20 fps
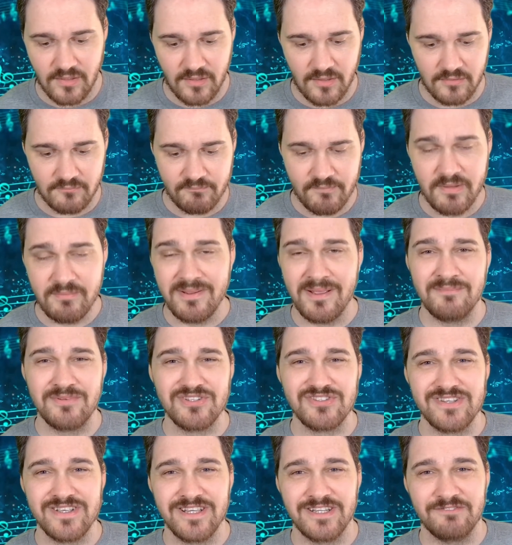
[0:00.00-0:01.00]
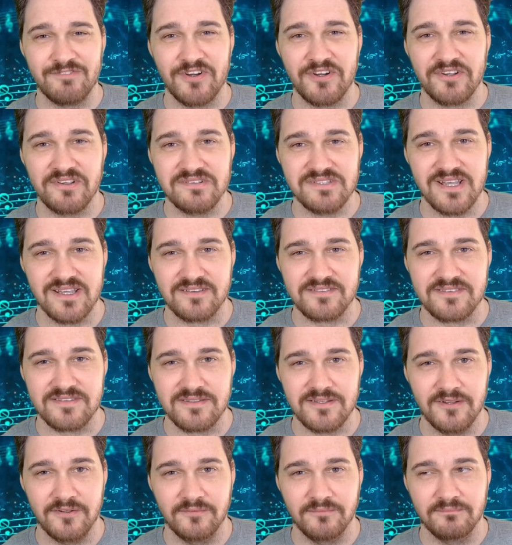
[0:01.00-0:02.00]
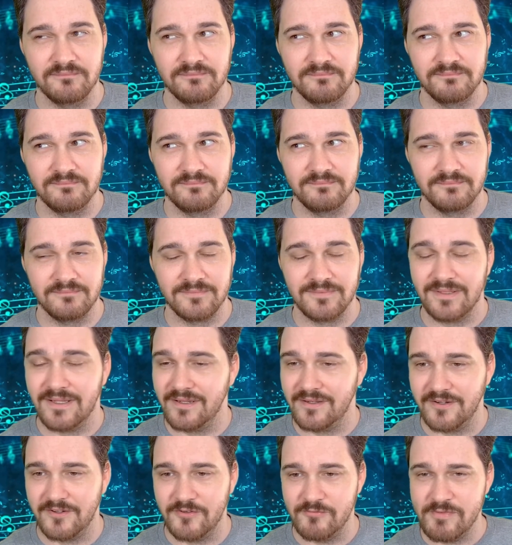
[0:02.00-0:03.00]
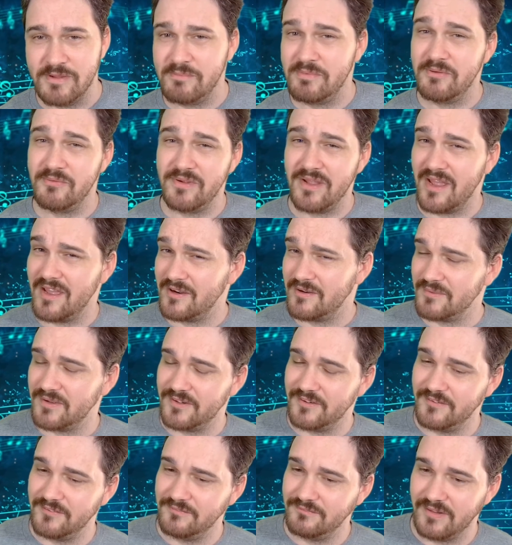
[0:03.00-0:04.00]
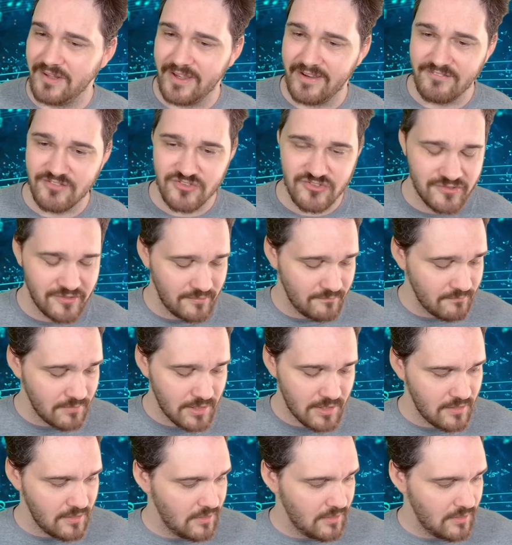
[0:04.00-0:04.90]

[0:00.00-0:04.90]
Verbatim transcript: maybe I'm just thinking of Architects, though. I don't know. Maybe we had them on a live stream.